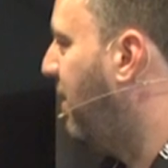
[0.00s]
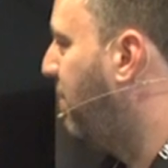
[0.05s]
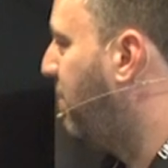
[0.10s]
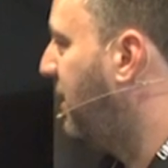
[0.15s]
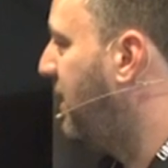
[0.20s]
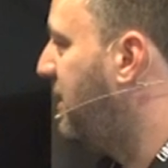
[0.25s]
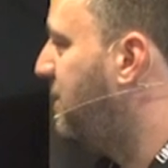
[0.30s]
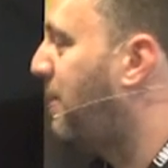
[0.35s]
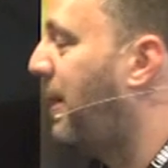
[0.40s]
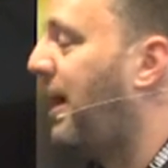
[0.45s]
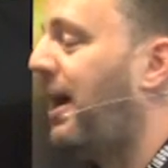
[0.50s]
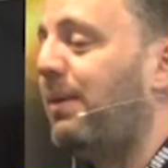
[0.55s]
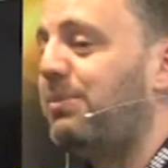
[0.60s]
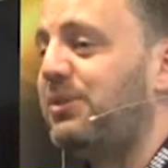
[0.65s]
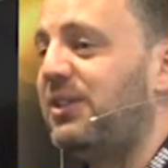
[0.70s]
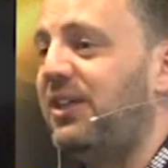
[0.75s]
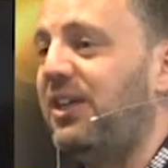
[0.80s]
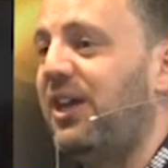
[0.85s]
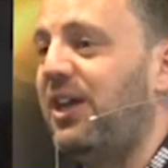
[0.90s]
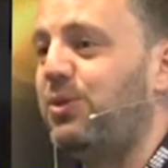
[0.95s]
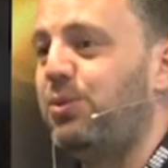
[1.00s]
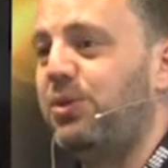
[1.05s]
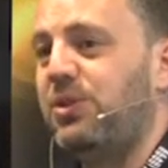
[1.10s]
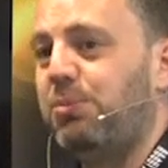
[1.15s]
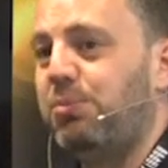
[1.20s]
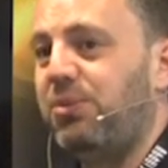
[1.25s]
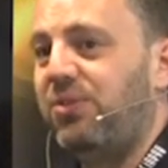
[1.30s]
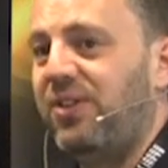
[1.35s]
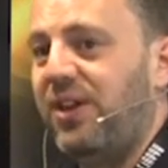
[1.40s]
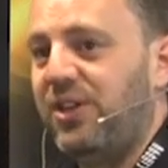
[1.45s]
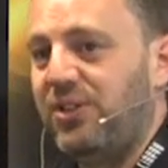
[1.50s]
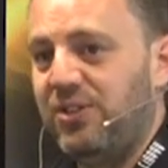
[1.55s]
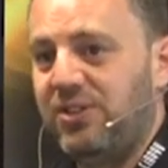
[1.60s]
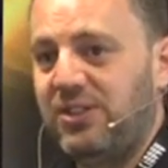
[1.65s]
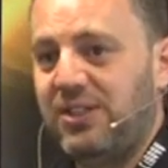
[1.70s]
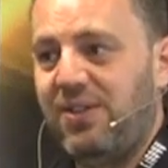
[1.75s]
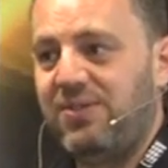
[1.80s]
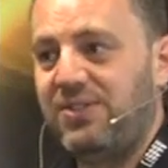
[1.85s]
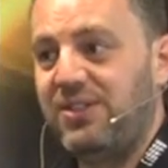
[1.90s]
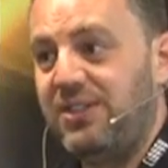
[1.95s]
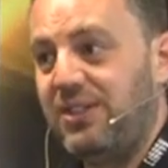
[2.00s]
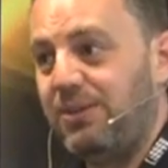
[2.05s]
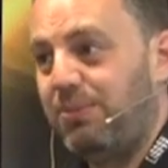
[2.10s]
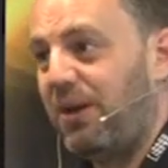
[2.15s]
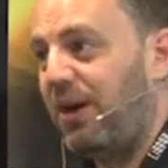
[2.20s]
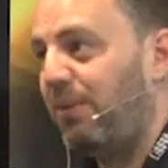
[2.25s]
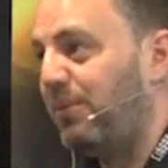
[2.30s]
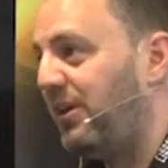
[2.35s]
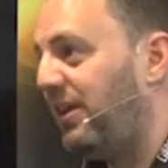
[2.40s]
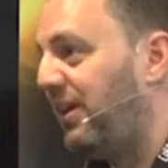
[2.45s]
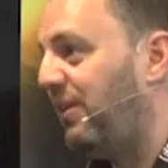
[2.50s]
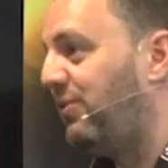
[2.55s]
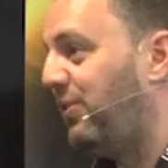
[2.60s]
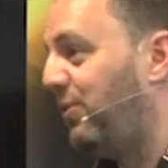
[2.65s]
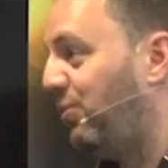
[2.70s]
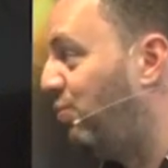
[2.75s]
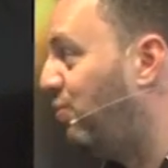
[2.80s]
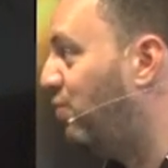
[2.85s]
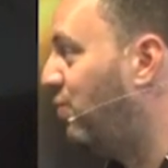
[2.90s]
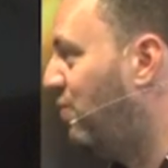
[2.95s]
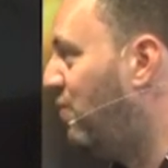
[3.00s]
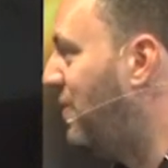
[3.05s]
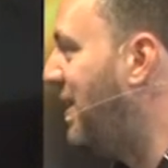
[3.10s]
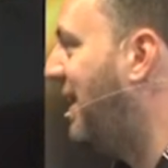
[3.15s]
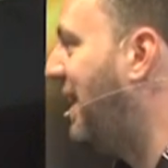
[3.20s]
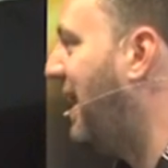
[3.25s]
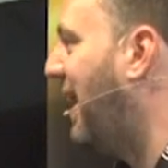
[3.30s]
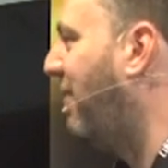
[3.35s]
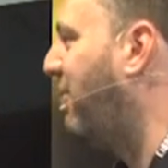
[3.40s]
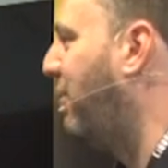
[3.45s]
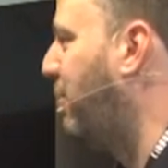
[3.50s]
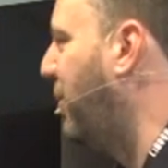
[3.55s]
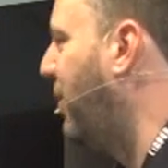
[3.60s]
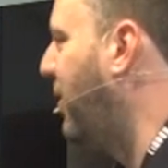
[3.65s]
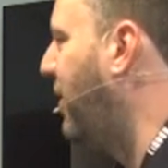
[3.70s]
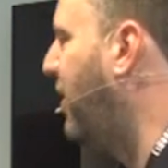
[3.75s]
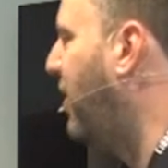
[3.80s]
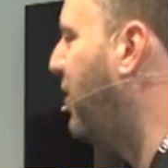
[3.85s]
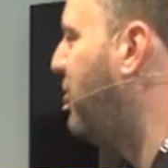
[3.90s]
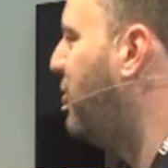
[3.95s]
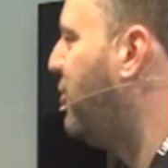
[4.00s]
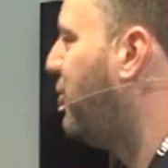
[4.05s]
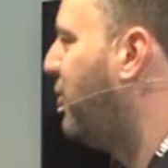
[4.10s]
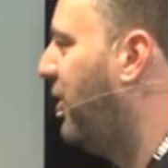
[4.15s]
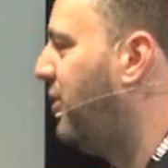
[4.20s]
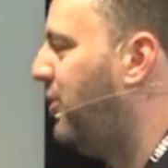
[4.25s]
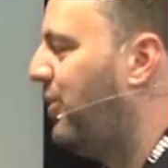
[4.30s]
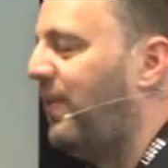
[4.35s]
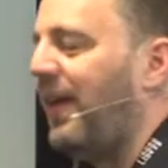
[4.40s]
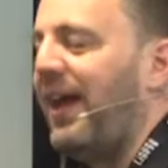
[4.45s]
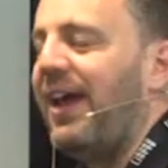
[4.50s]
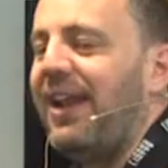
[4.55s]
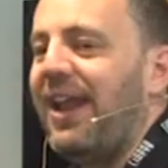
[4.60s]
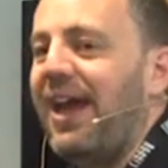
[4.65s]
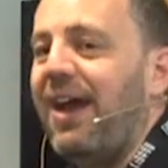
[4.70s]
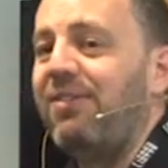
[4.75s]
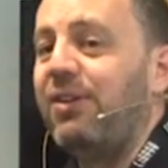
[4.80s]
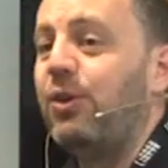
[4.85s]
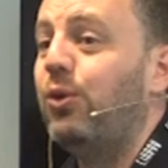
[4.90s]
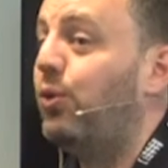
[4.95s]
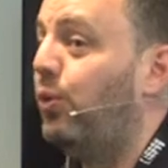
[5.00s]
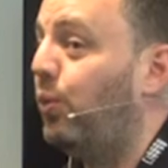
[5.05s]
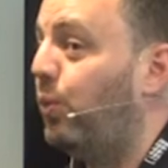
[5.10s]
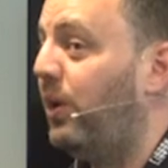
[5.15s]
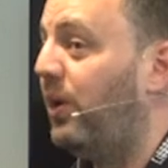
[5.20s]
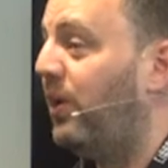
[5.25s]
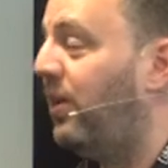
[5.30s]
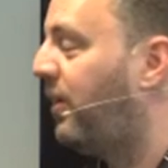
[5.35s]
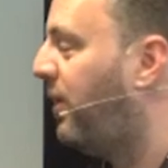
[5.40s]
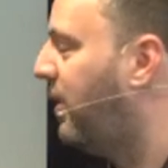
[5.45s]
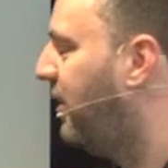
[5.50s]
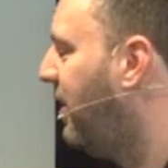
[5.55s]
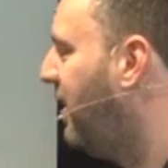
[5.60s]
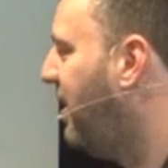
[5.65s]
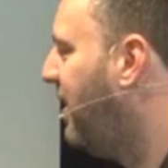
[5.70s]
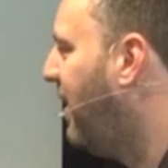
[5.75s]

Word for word: Please perhaps engage with the professional services department if you really have a burning urge to try and do that and have it all work.